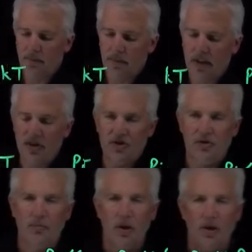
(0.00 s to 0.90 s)
is
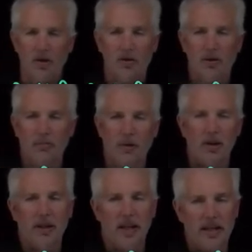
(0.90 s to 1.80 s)
small
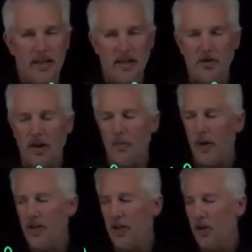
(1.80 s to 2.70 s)
compared to KT. So that
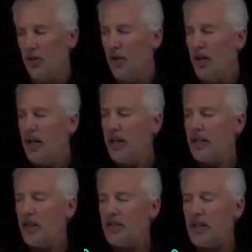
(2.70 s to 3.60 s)
ratio
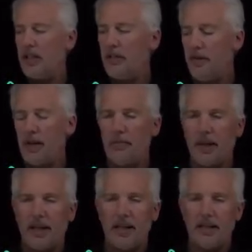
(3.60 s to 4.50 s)
delta E divided by
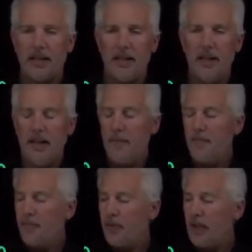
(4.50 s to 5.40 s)
KT
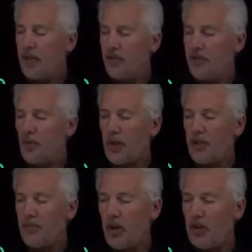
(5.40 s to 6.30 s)
is quite
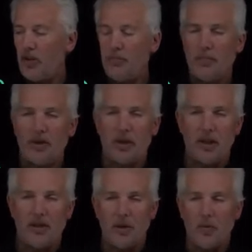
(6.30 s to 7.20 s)
small, much
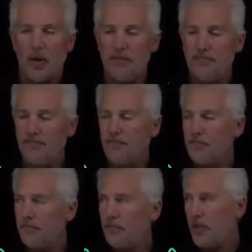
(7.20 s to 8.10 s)
less than 1.
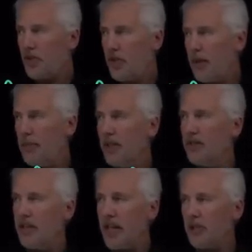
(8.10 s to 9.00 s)
So that means
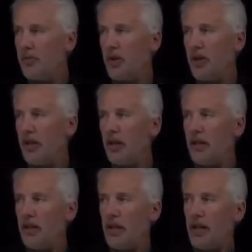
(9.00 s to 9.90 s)
the exponent
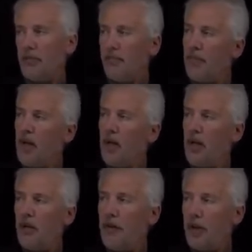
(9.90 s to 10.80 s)
that I'm
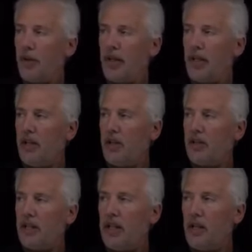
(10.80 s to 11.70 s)
evaluating here
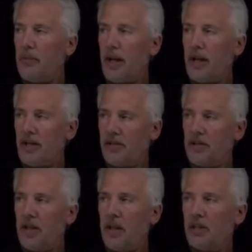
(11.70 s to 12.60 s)
is e to the minus
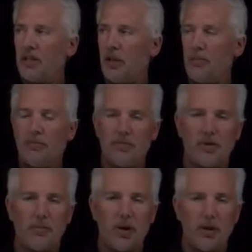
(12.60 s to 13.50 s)
some
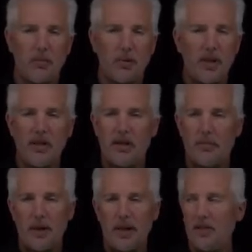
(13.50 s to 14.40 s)
small number, e to the
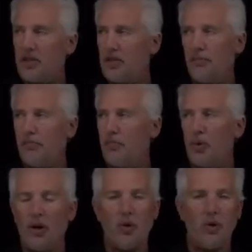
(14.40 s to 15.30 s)
minus
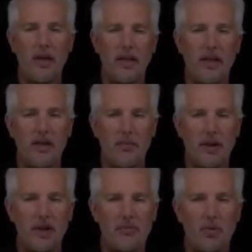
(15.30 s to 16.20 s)
0.01, e to the
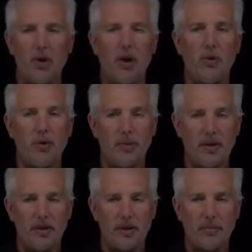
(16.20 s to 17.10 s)
minus
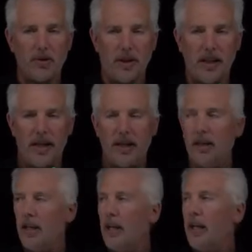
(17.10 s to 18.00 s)
0.001, something like that.
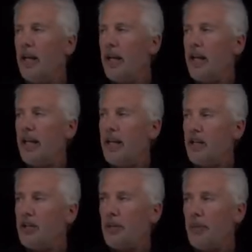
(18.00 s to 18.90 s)
e
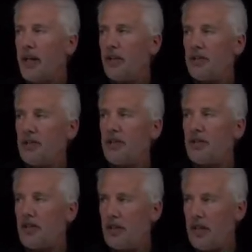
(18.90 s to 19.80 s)
to the minus
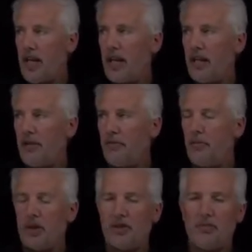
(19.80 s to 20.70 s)
negative
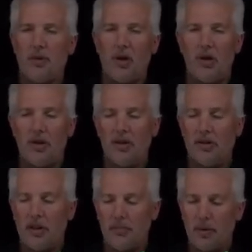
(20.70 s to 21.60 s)
but small
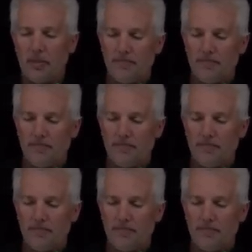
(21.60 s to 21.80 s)
number